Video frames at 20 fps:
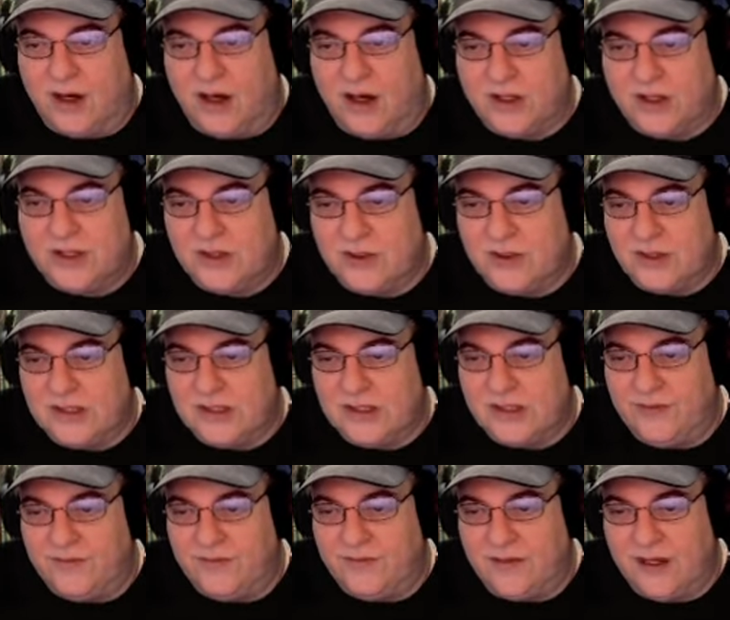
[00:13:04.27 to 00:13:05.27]
sorts
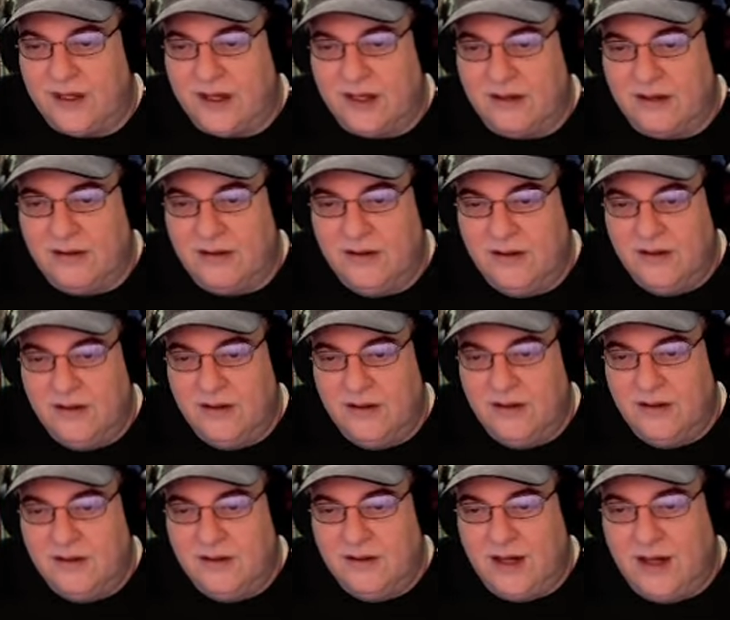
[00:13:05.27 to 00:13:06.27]
of uh,
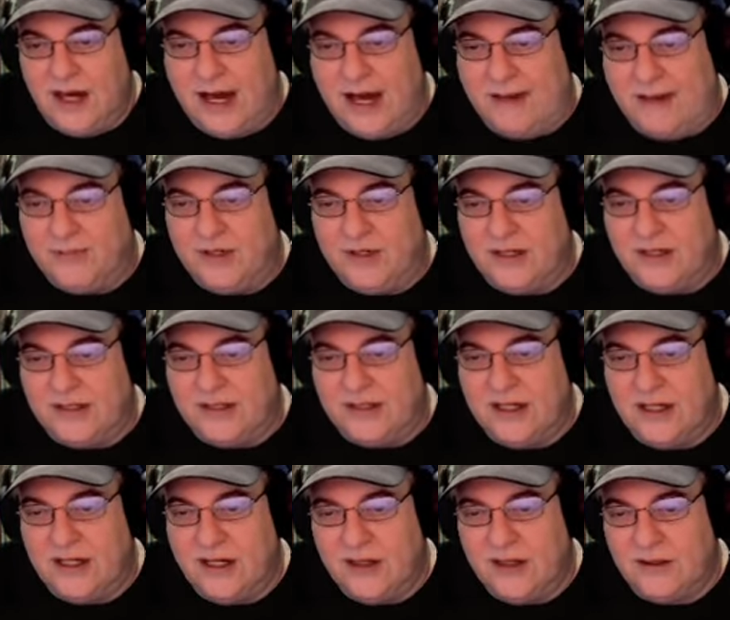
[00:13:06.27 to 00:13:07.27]
options
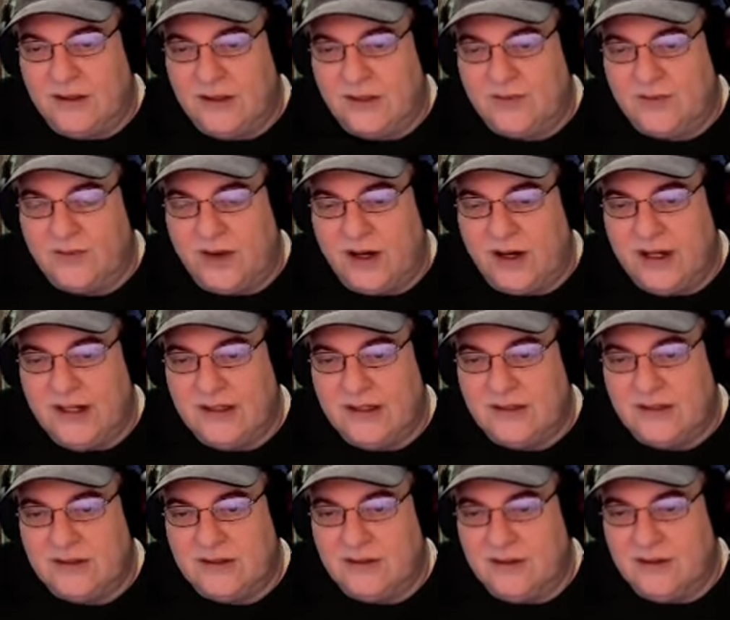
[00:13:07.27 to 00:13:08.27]
here as far
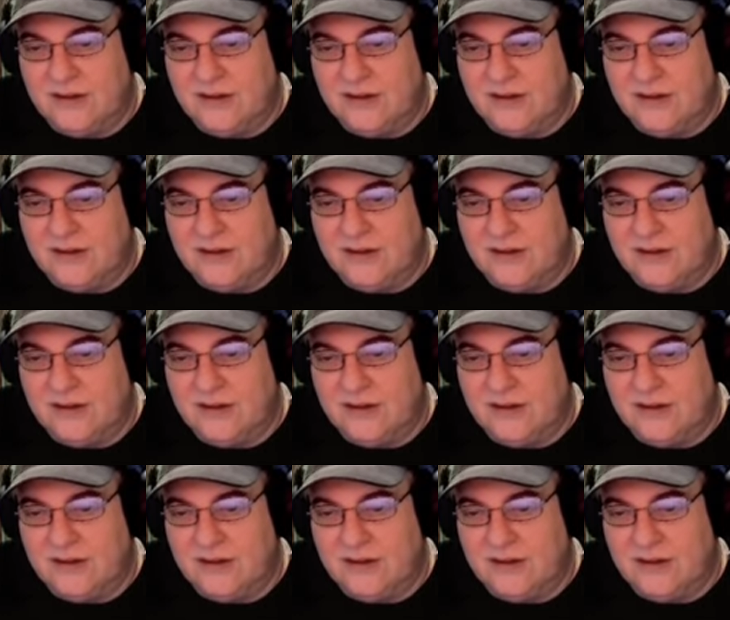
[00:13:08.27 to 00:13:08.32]
as